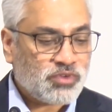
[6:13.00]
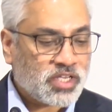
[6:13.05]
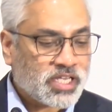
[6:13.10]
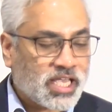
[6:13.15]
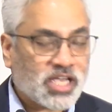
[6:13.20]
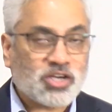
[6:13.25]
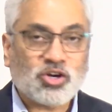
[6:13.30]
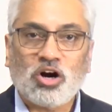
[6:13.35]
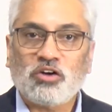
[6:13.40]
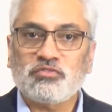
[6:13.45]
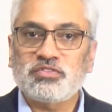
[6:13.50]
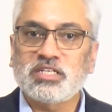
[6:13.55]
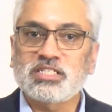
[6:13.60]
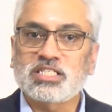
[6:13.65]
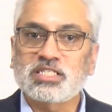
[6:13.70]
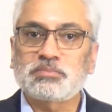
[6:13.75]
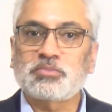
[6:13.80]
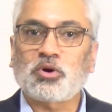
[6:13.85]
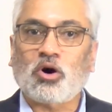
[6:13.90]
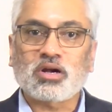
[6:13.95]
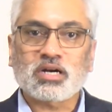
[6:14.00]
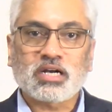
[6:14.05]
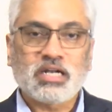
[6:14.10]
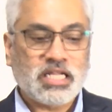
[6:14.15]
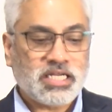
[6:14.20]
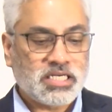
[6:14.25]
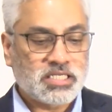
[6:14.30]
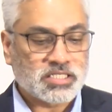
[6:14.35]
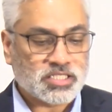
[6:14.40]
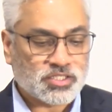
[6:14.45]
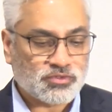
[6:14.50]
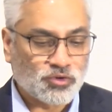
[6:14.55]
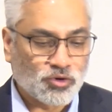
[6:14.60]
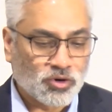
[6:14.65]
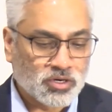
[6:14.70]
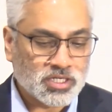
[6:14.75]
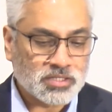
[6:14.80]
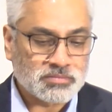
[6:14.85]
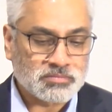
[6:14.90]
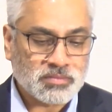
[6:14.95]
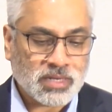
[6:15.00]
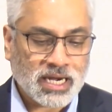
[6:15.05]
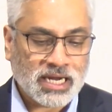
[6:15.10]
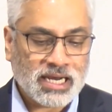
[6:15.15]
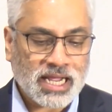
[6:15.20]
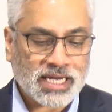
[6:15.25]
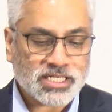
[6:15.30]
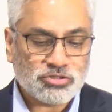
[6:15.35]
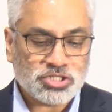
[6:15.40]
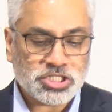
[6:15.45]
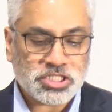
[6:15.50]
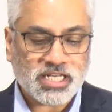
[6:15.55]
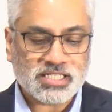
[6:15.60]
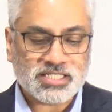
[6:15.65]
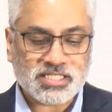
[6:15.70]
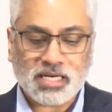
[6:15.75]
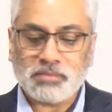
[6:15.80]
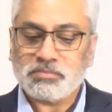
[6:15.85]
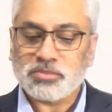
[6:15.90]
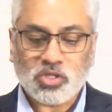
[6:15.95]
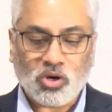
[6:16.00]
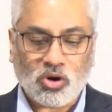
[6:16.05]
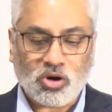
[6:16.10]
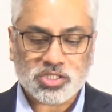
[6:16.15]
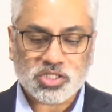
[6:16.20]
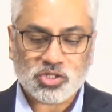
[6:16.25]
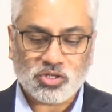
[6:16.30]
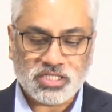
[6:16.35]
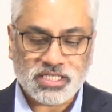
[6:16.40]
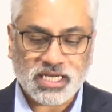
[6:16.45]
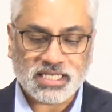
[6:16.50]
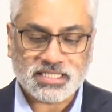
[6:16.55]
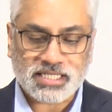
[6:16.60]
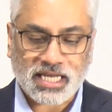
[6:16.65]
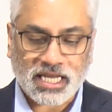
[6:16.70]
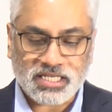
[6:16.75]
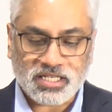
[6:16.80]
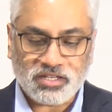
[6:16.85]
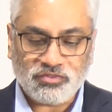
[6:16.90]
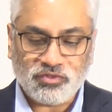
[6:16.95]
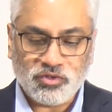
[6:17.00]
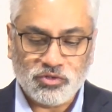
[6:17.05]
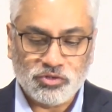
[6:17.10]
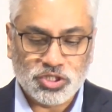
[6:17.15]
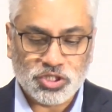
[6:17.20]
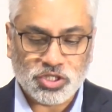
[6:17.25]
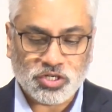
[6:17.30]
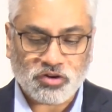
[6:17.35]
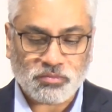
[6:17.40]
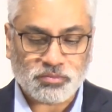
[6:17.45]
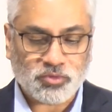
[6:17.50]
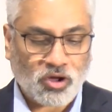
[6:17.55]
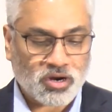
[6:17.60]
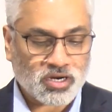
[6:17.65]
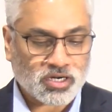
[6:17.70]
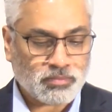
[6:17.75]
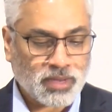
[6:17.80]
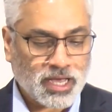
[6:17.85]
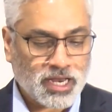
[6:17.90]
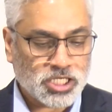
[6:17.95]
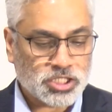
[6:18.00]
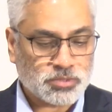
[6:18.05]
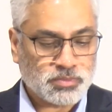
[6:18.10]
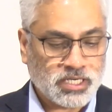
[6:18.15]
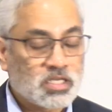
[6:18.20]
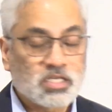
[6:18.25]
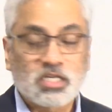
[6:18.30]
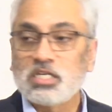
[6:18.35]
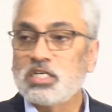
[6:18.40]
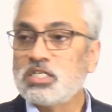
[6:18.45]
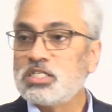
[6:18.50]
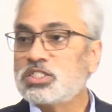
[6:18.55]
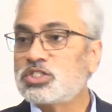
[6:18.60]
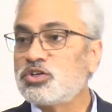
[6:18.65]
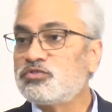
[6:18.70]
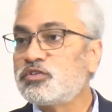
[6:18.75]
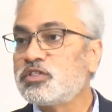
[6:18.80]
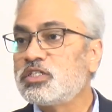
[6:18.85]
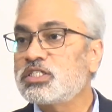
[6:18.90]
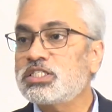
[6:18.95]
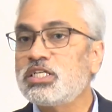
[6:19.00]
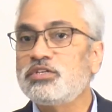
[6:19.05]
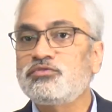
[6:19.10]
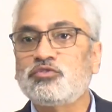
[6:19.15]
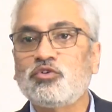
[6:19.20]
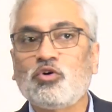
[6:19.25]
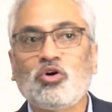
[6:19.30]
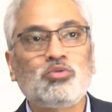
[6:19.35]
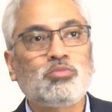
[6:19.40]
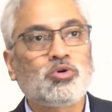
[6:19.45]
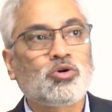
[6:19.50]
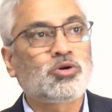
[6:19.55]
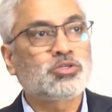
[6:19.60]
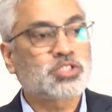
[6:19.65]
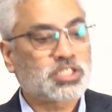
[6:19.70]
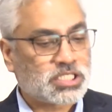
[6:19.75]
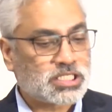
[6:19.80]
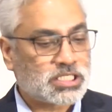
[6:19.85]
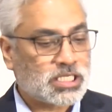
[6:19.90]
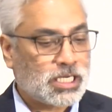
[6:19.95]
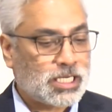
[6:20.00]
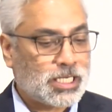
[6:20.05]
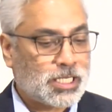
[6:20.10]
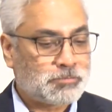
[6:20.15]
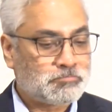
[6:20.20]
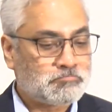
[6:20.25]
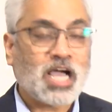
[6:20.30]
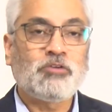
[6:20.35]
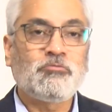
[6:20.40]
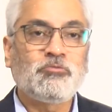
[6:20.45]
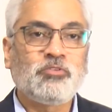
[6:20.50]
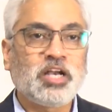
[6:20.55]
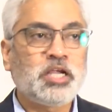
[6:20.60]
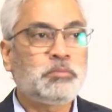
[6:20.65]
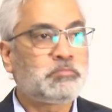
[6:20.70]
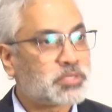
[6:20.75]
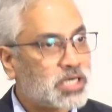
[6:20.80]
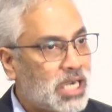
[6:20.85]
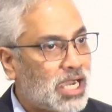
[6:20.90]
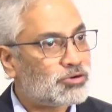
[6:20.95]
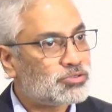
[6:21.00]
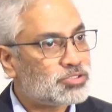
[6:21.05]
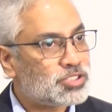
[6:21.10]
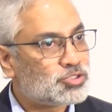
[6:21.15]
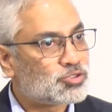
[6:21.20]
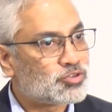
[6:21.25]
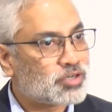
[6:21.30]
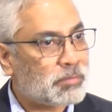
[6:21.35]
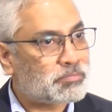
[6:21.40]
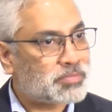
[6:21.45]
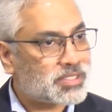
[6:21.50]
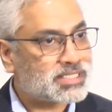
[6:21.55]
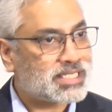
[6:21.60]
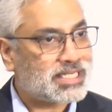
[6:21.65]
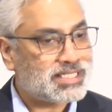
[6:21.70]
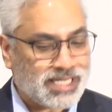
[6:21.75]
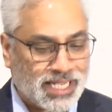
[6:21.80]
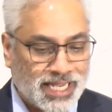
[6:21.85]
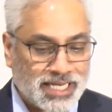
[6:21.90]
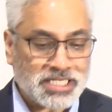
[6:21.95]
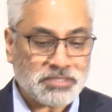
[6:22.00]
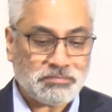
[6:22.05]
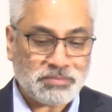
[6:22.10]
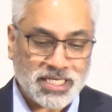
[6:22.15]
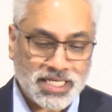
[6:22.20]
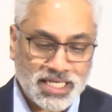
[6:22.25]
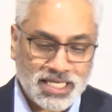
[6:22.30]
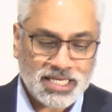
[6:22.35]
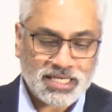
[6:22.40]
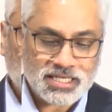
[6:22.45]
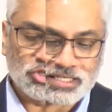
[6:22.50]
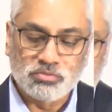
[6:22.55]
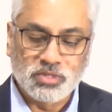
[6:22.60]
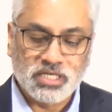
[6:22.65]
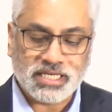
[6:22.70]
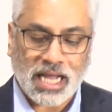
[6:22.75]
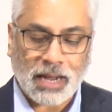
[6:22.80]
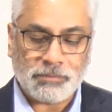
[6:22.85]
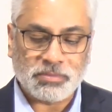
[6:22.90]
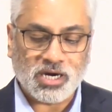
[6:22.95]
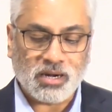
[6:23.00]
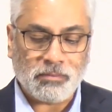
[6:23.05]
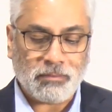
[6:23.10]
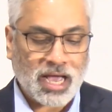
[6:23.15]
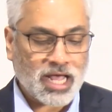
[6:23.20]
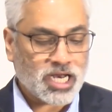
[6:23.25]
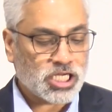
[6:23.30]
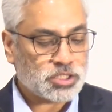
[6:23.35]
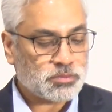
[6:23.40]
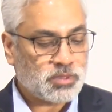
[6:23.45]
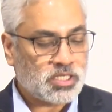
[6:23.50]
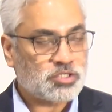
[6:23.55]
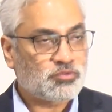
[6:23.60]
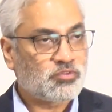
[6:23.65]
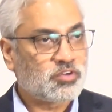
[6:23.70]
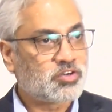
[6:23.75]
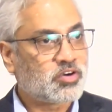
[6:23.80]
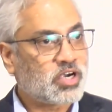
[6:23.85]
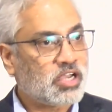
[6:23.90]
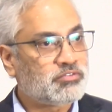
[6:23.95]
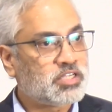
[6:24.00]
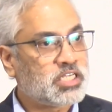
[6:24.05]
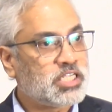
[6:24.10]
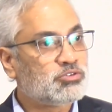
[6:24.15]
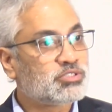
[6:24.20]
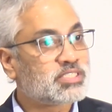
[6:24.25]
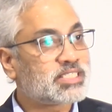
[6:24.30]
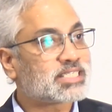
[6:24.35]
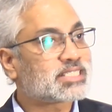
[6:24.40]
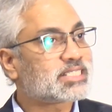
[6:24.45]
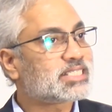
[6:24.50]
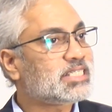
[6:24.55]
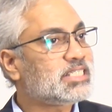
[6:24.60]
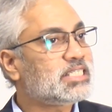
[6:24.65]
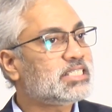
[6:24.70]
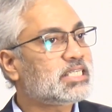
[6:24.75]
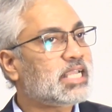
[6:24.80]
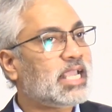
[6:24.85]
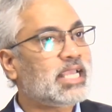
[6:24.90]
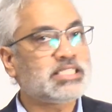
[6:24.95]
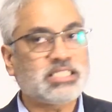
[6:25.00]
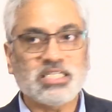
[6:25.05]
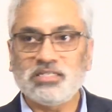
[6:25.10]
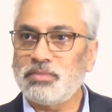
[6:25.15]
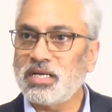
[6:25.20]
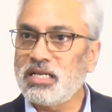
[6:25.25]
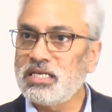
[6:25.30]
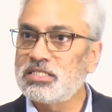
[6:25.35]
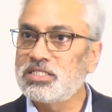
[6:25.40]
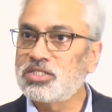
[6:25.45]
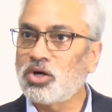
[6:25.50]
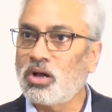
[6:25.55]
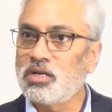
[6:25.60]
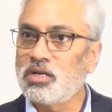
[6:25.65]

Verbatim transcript: we kick off this Product Leaders Forum, I'd like to share some thoughts on the exciting future of product management. So, first and foremost, um, I'm very proud to represent ADP, Human Capital Management, with revenues exceeding $18 billion